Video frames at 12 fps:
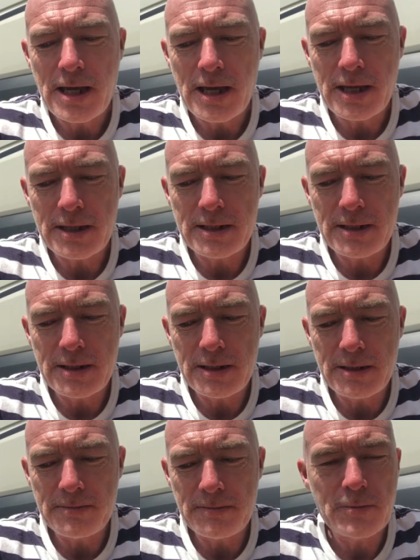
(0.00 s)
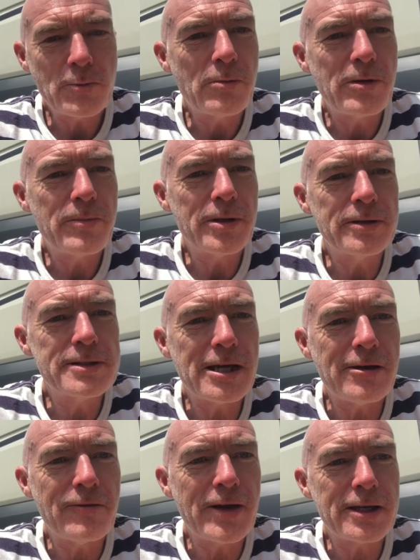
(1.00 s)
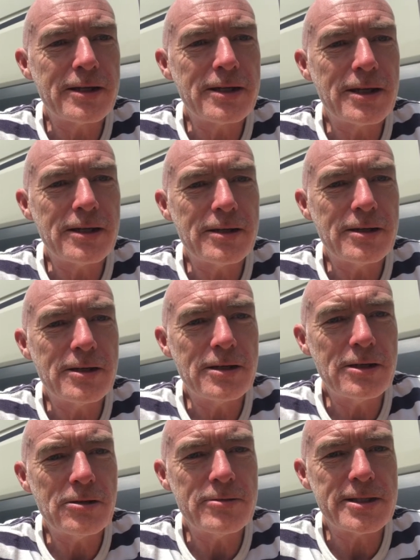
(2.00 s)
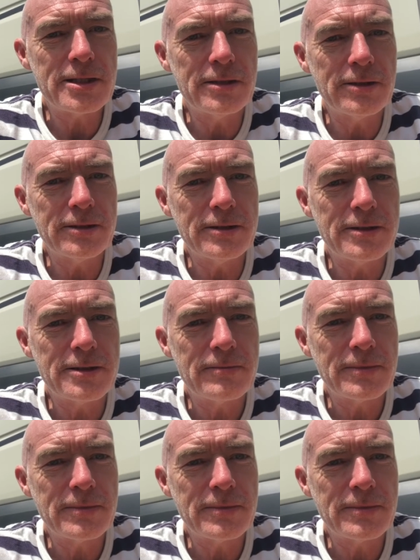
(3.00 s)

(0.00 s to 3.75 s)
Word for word: And um, when we built our van in New Zealand,